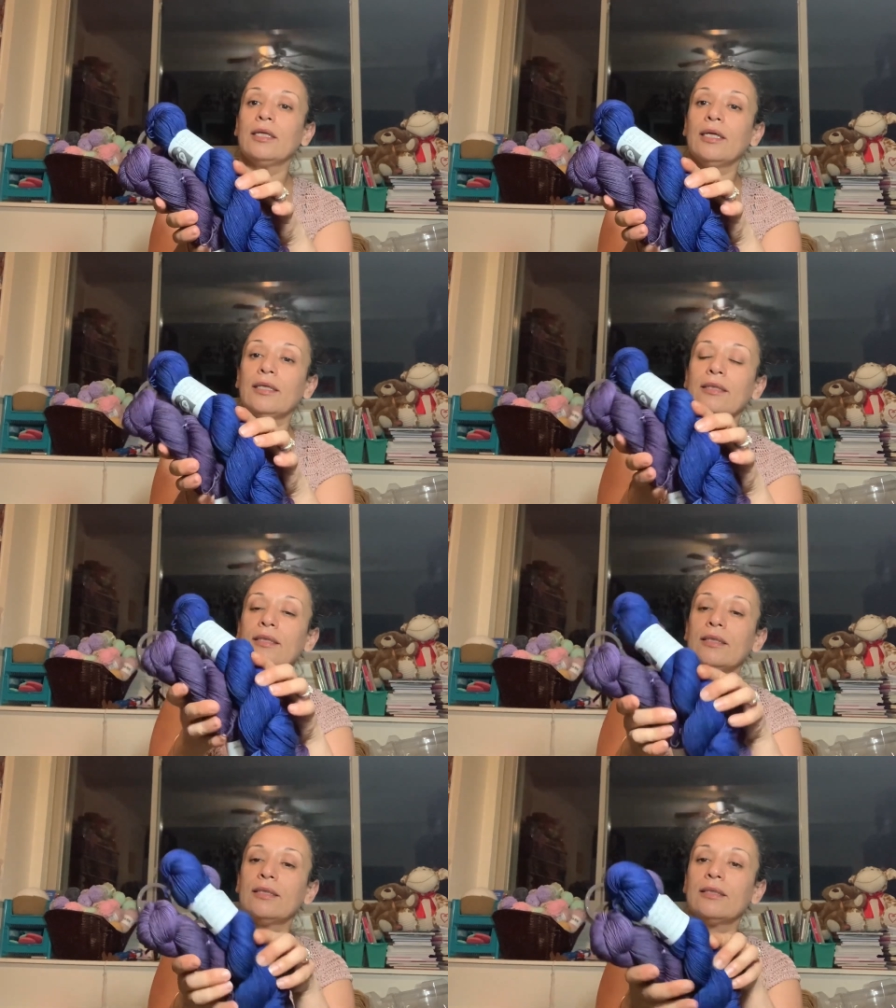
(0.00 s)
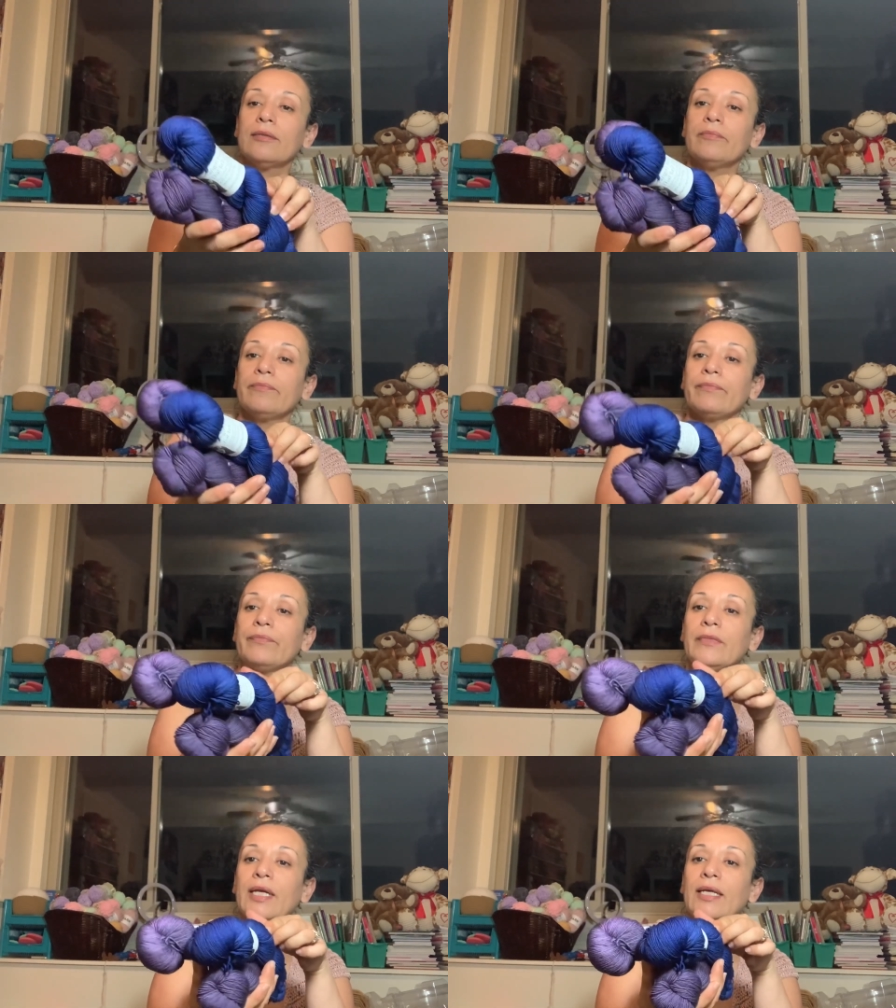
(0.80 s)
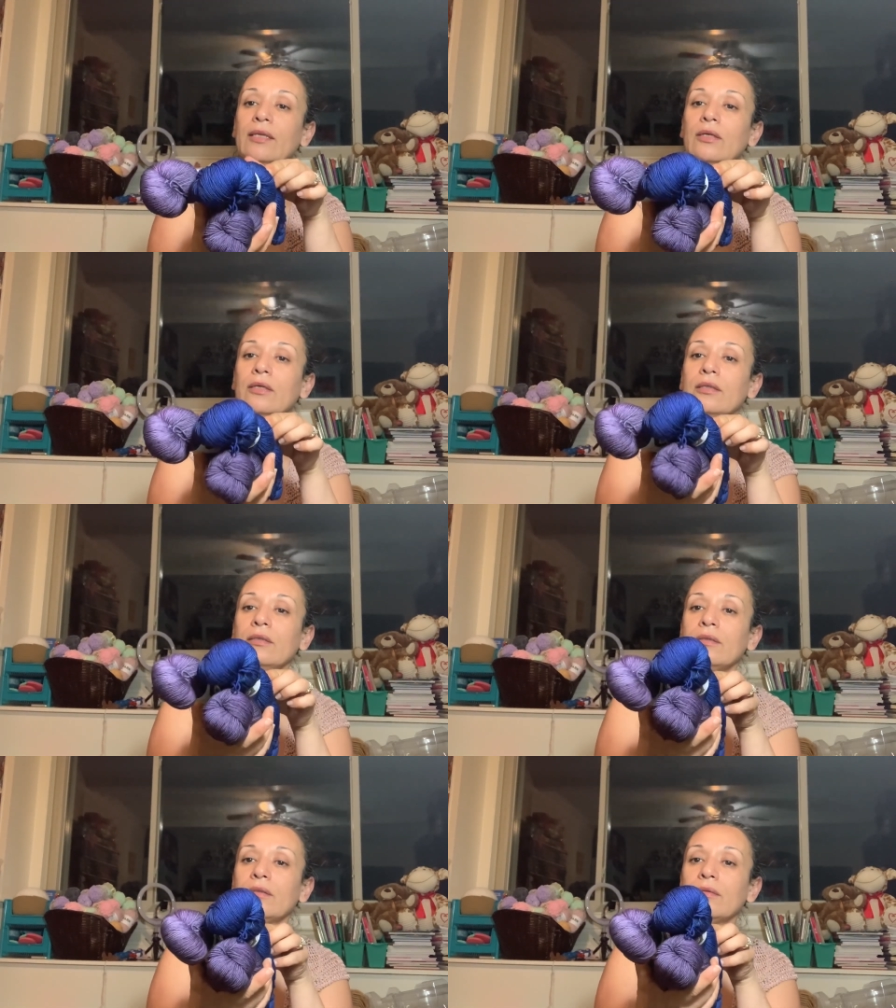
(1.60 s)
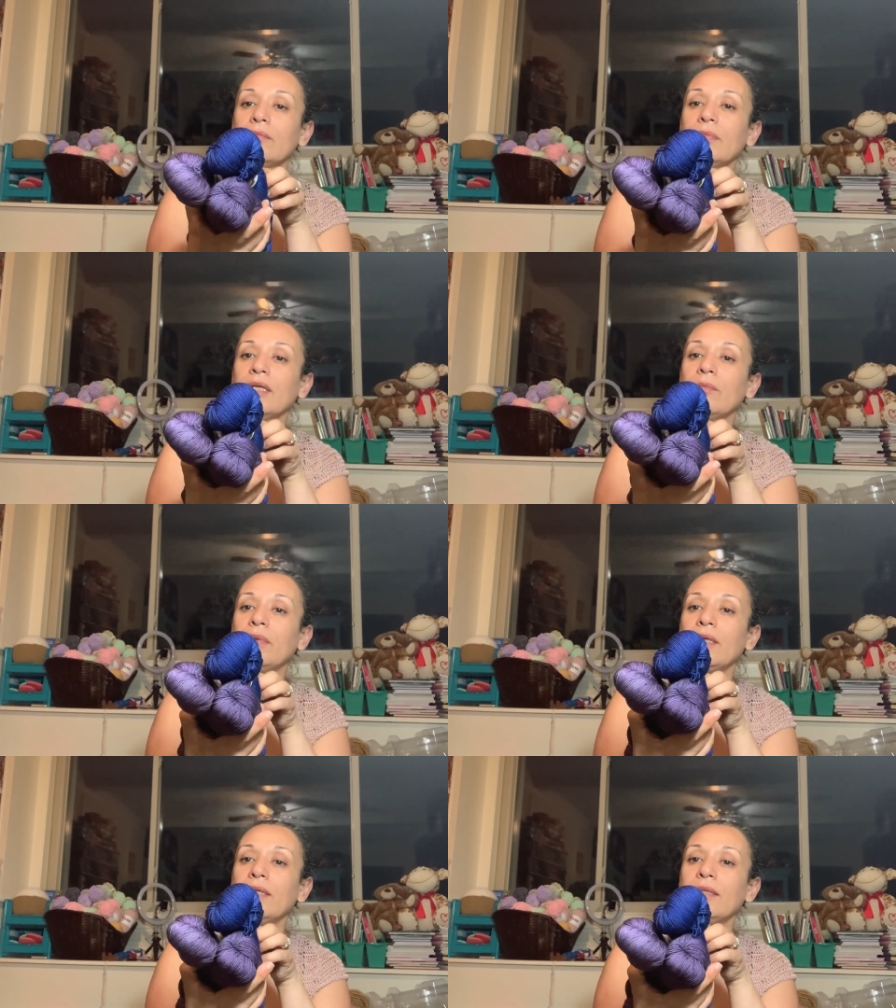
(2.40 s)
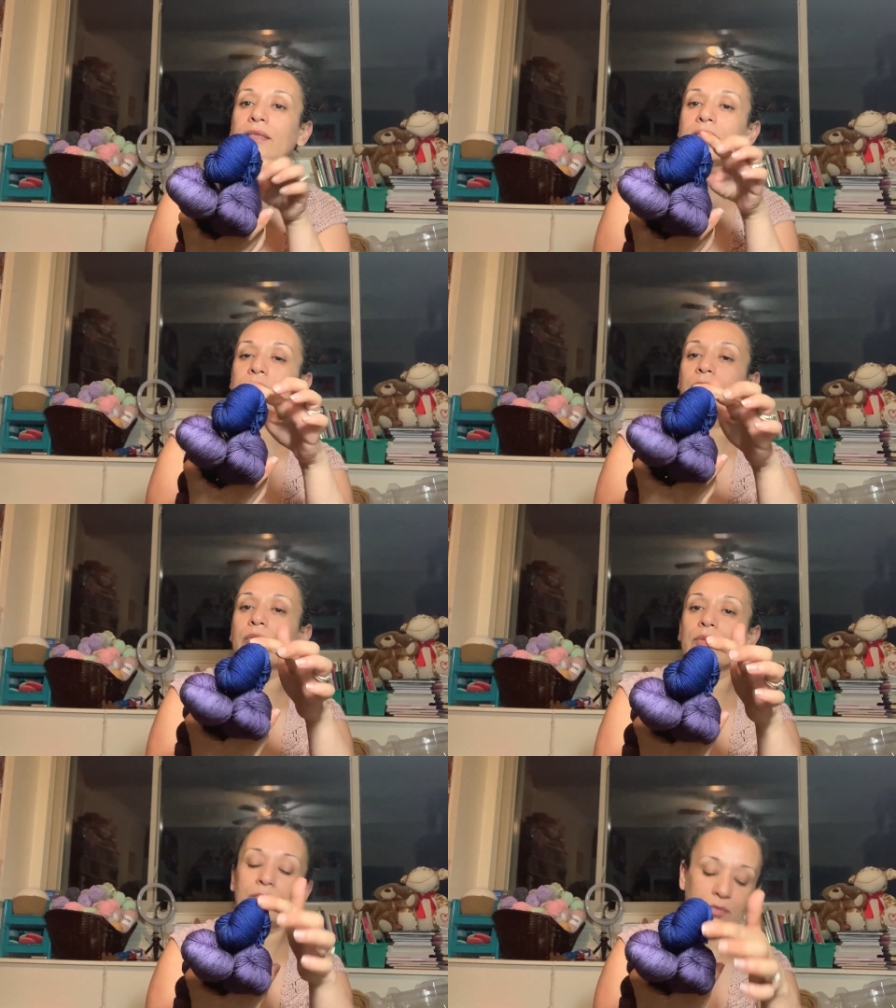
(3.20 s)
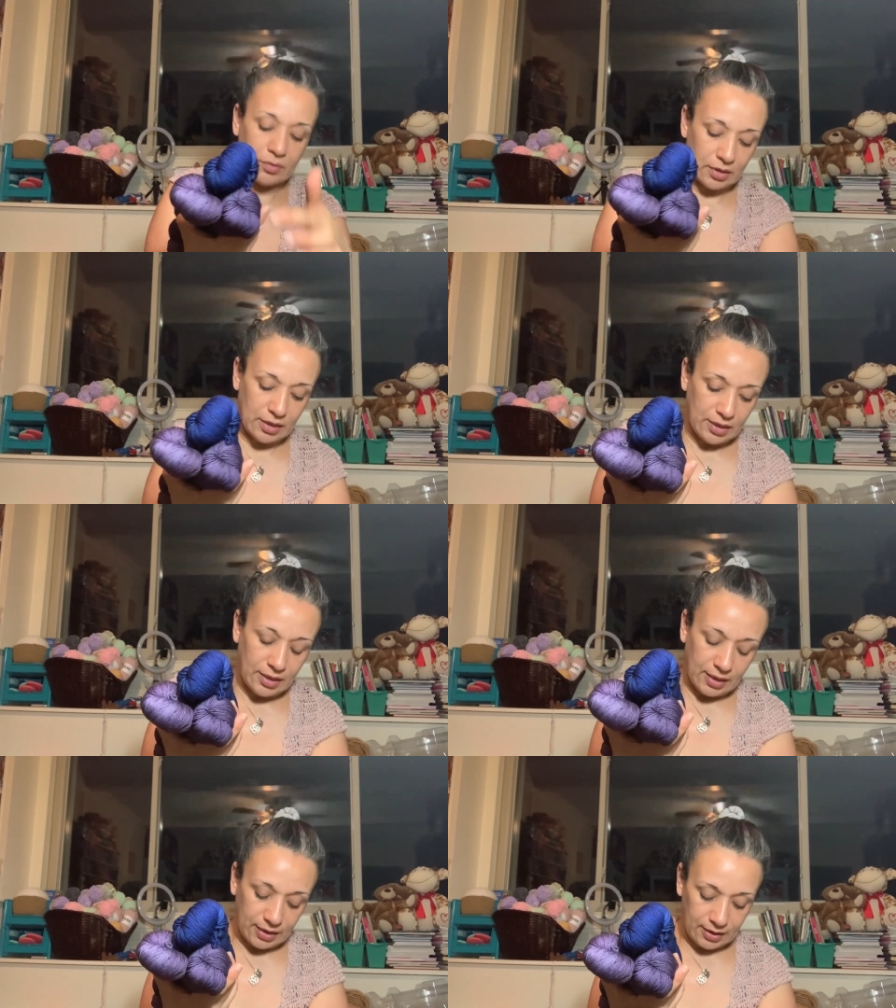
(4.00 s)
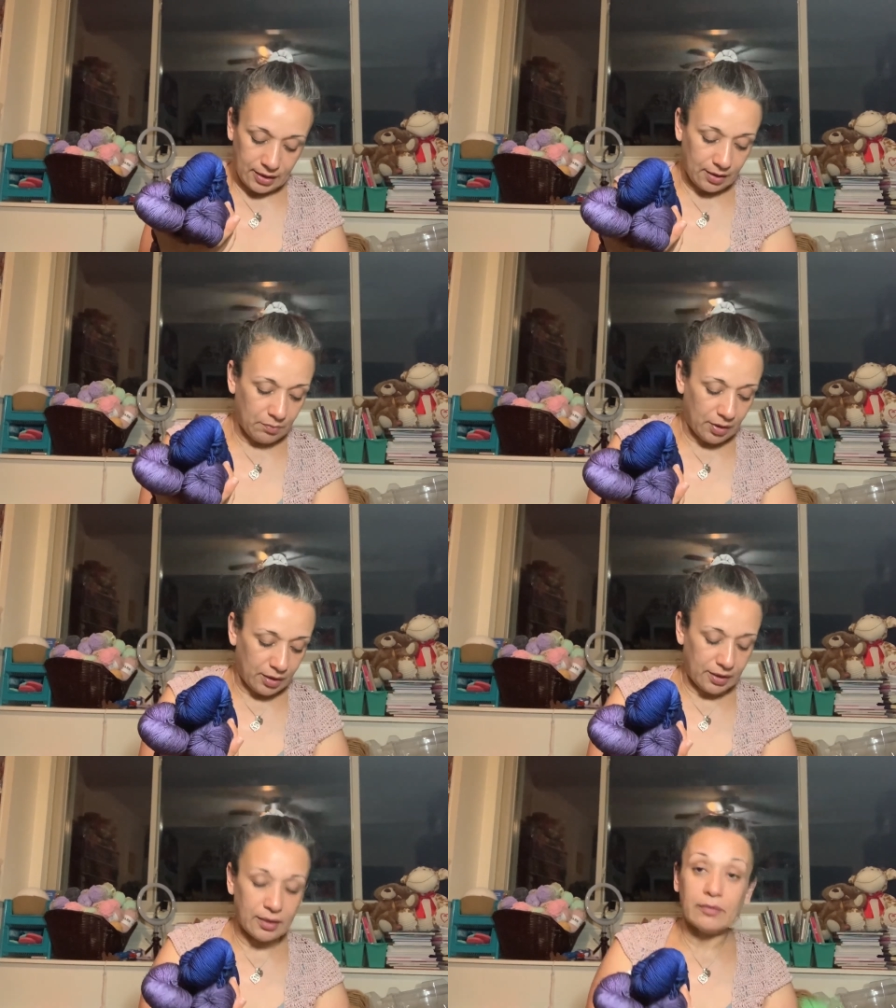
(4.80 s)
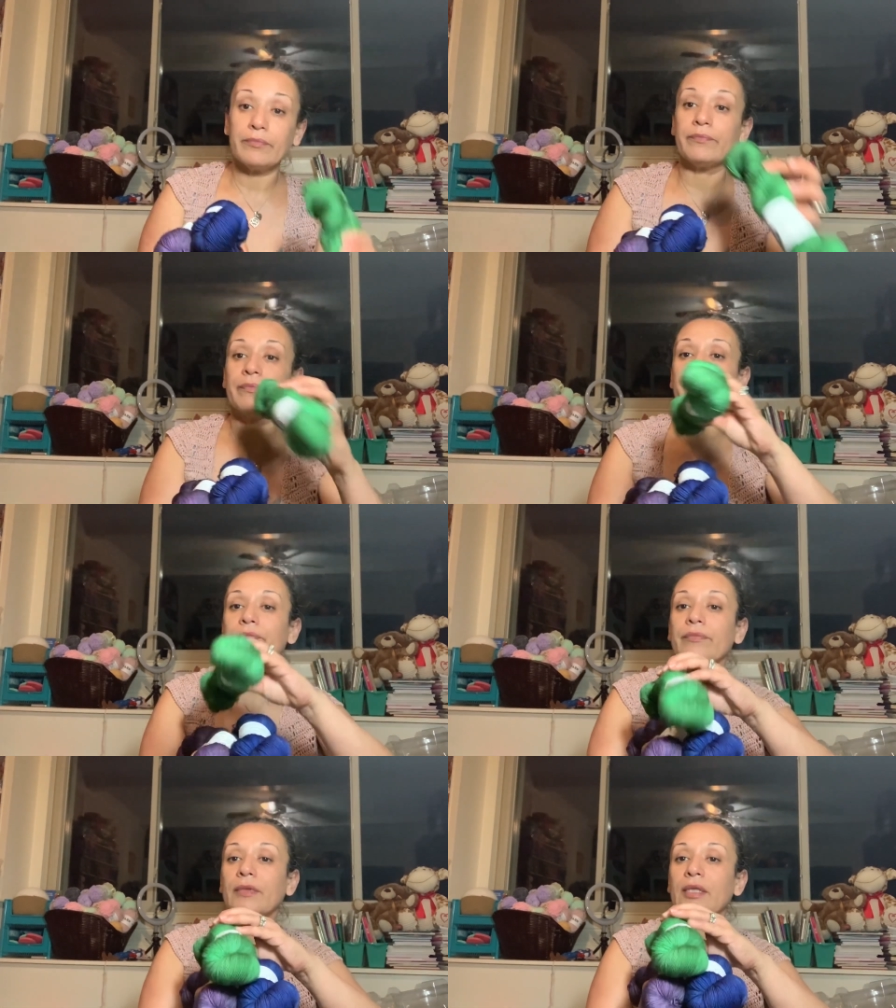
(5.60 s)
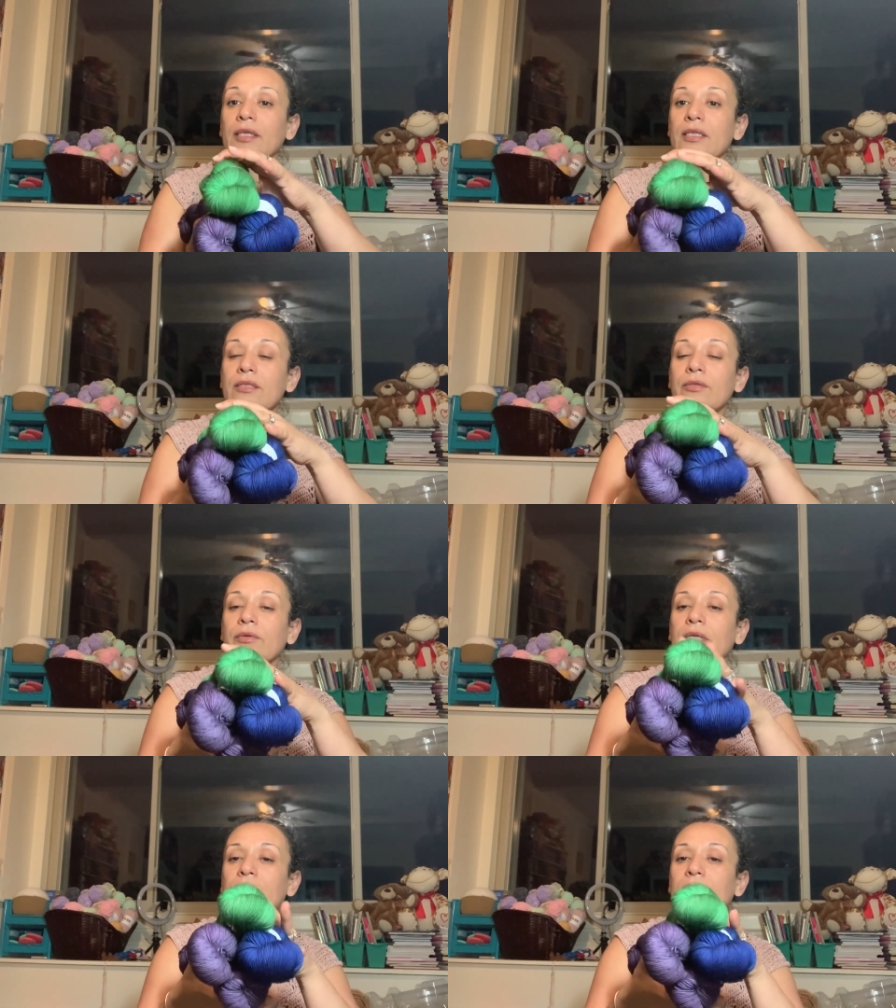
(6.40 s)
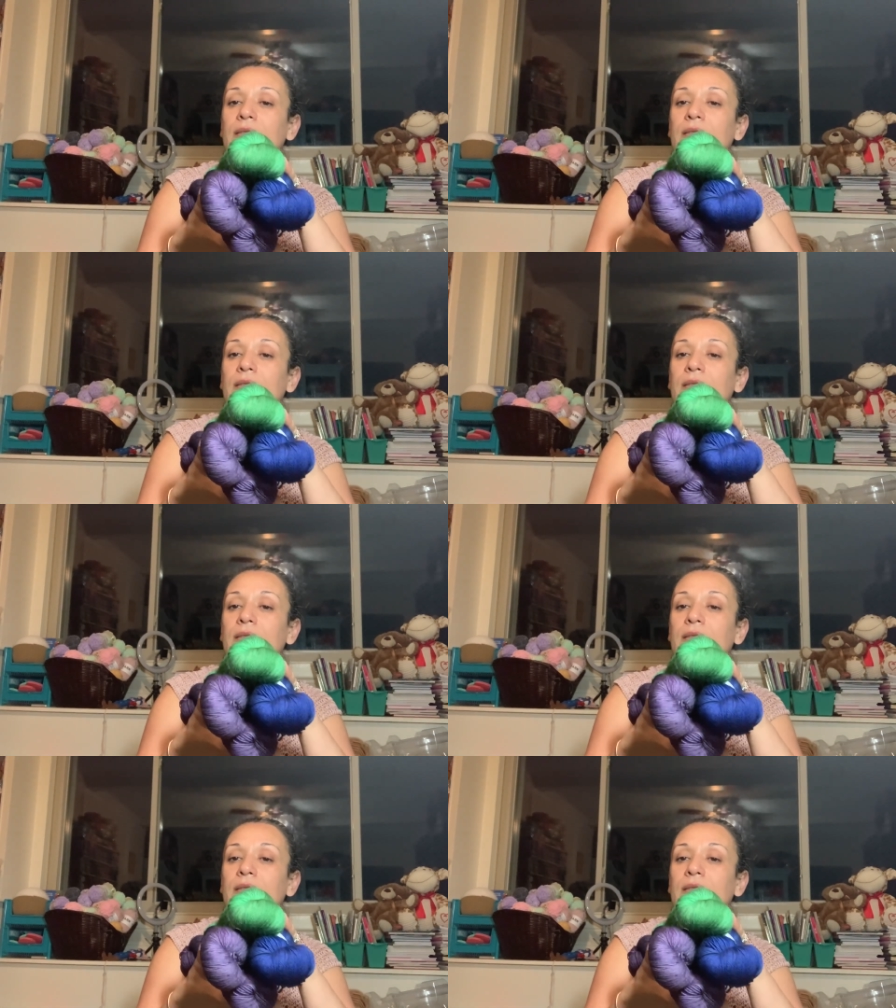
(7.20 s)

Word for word: and the nylon, but I bought it in this blue, and then I bought it in this green.